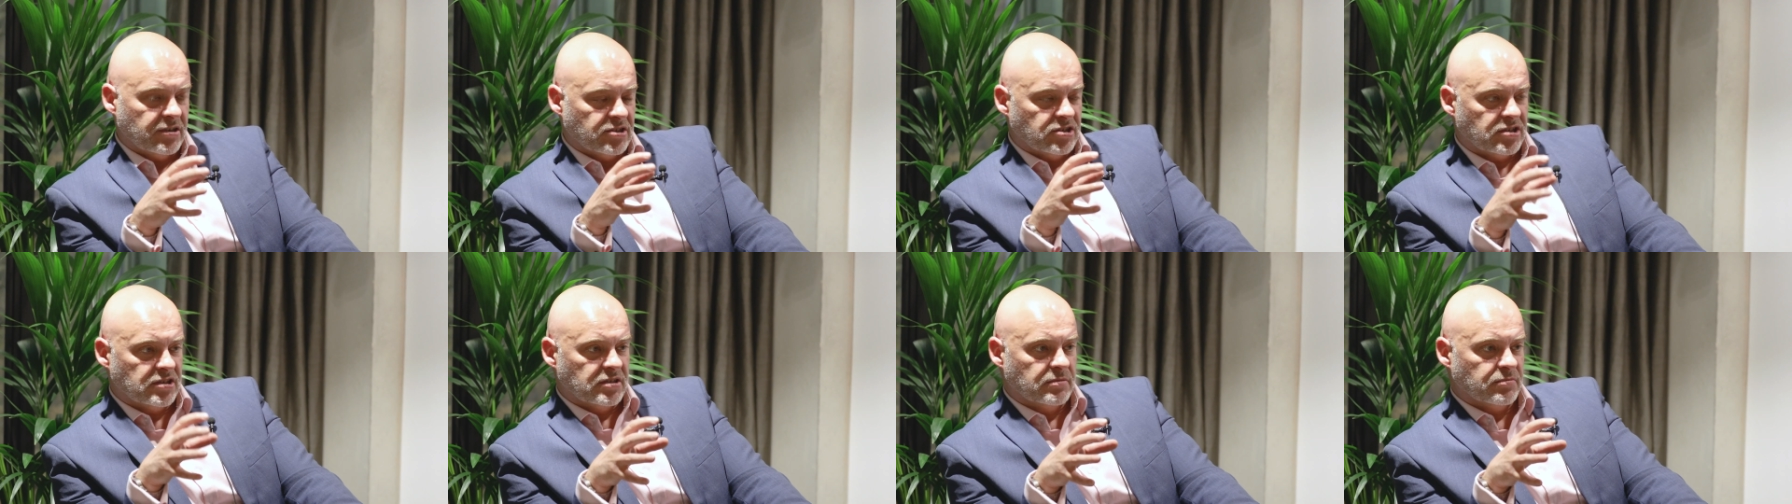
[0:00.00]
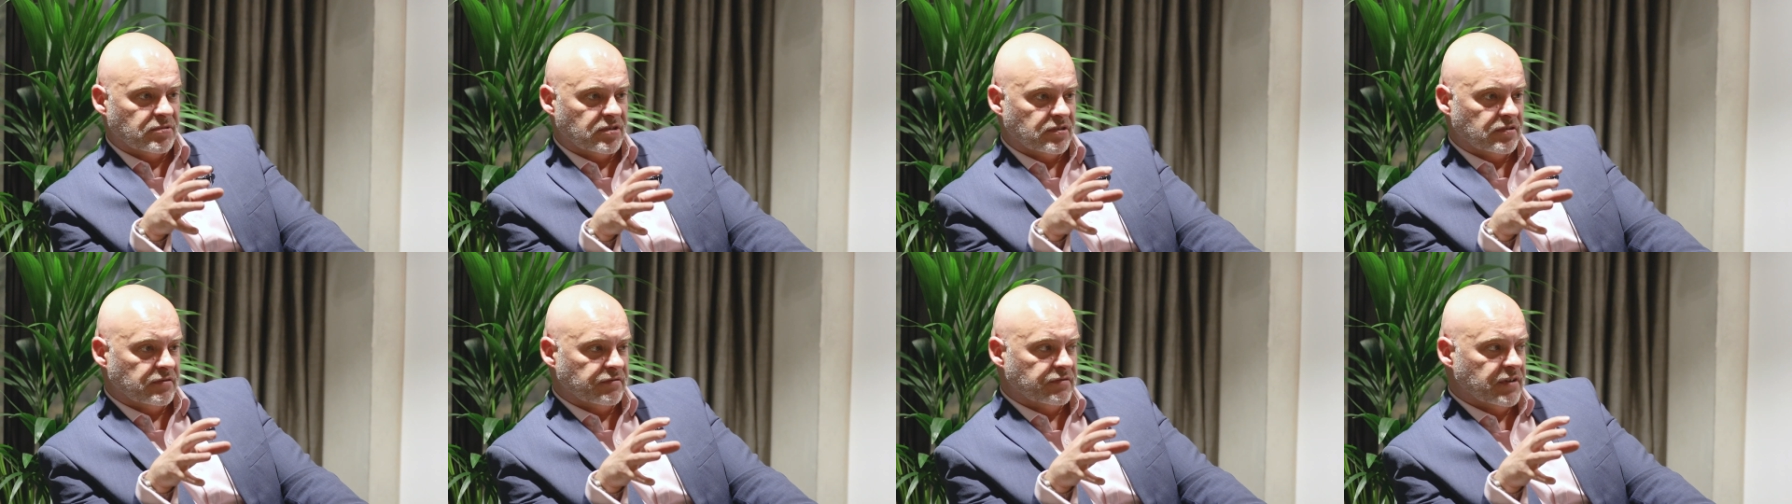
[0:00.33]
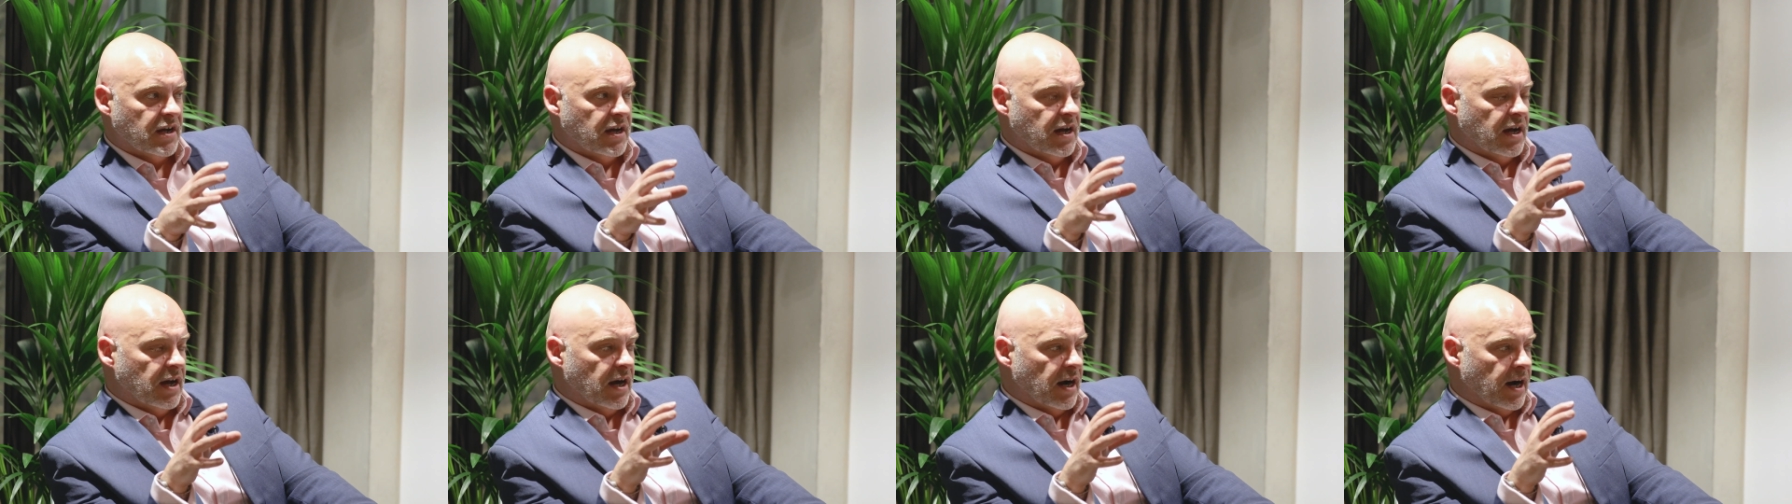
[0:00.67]
in terms of
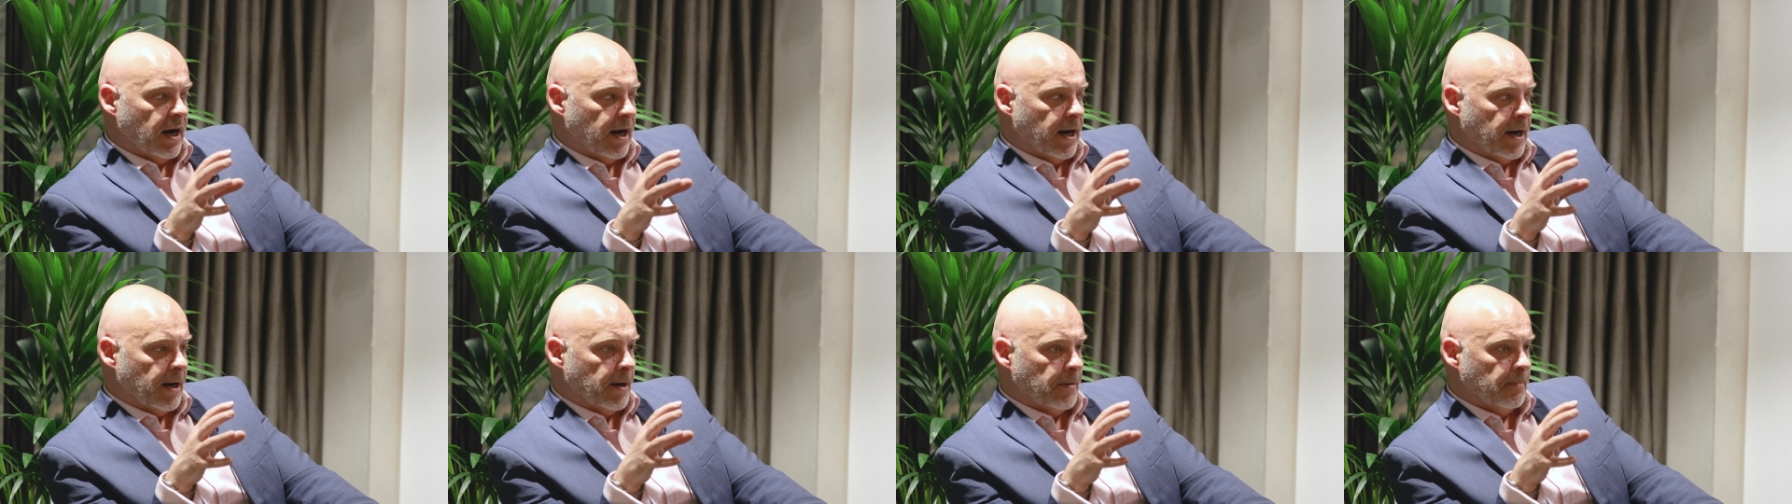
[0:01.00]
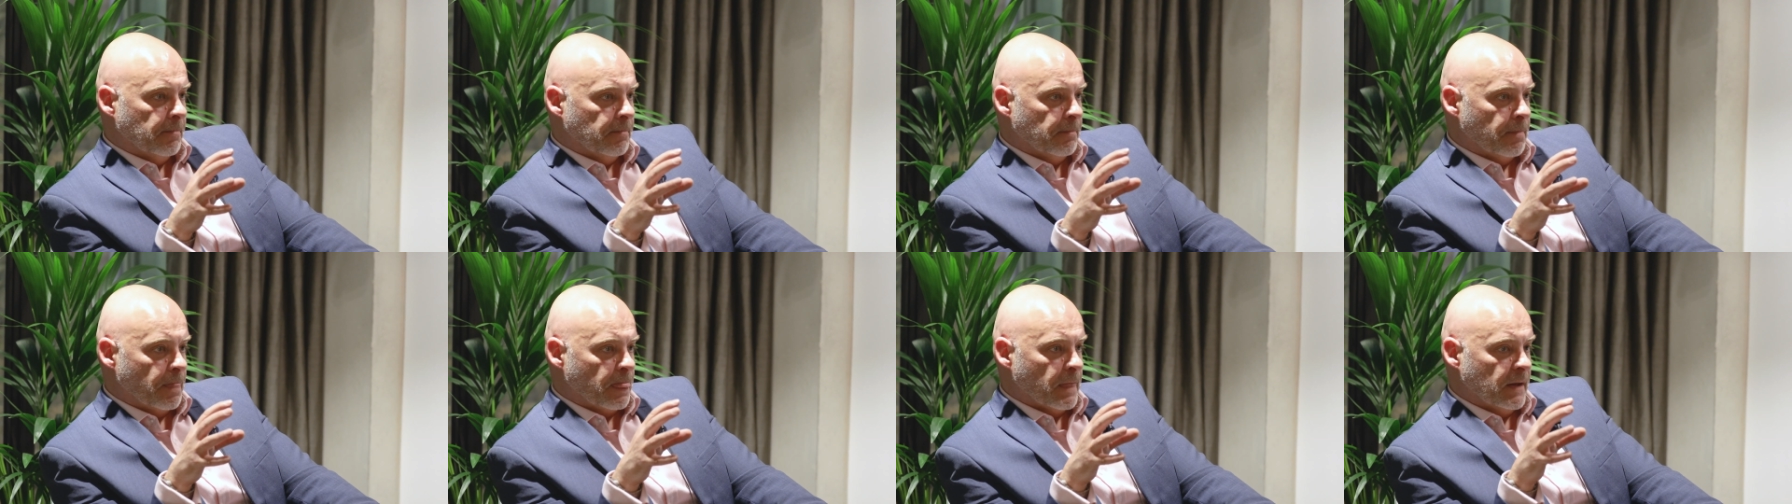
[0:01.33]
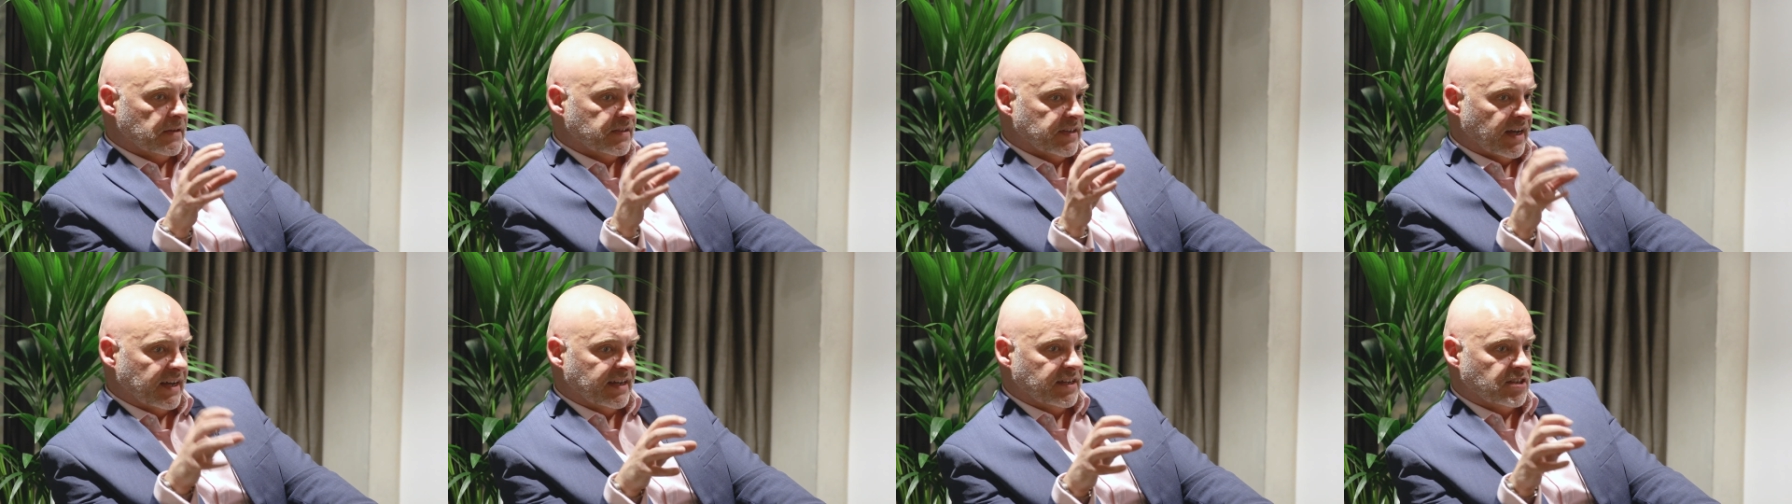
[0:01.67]

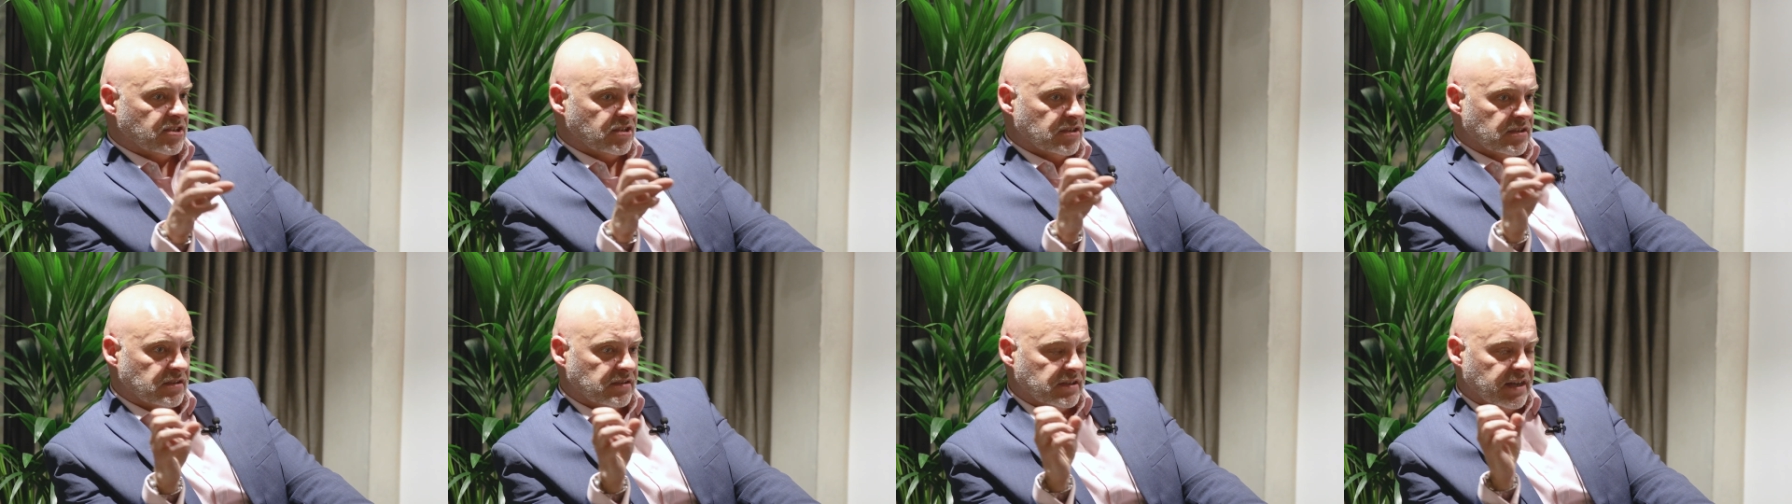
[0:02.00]
data,